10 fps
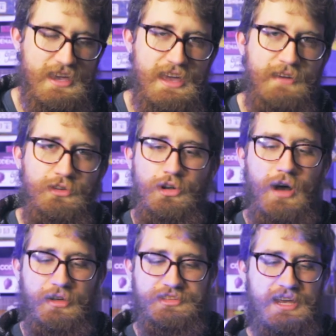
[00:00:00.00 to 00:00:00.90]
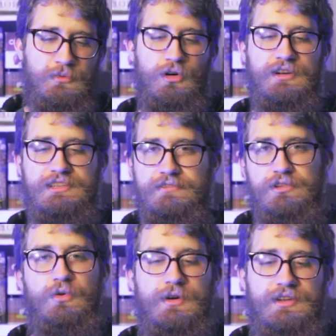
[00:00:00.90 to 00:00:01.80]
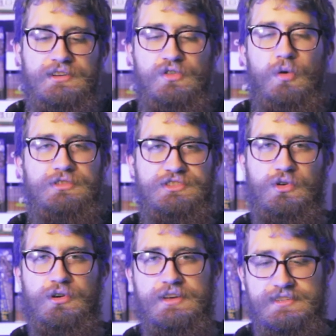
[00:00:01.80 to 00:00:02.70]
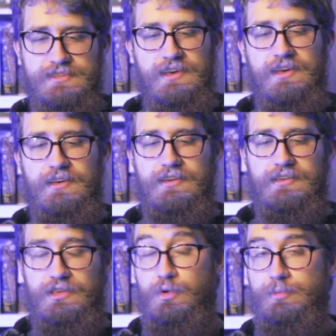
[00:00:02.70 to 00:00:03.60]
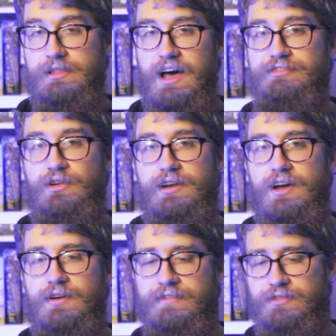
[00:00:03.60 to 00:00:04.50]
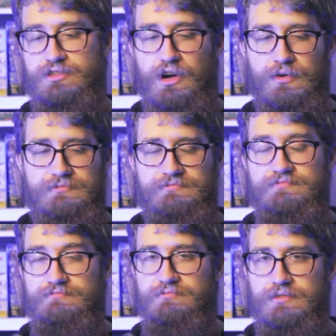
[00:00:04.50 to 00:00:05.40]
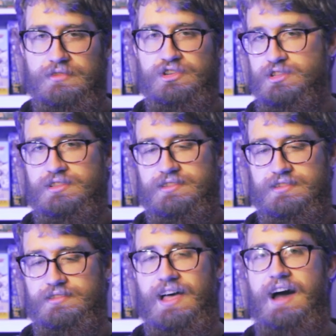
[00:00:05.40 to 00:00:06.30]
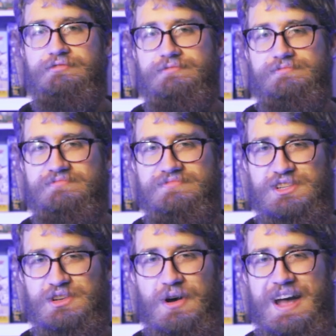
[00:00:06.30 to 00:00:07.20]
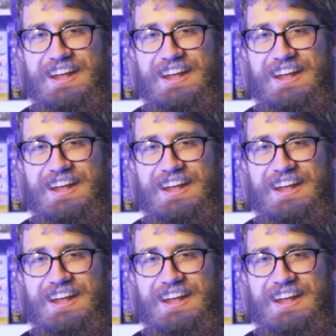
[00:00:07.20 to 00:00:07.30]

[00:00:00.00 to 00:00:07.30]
If you know how this game works and if you know what a normal score is, you would be laughing right now. If you don't, just laugh. Just go ahead.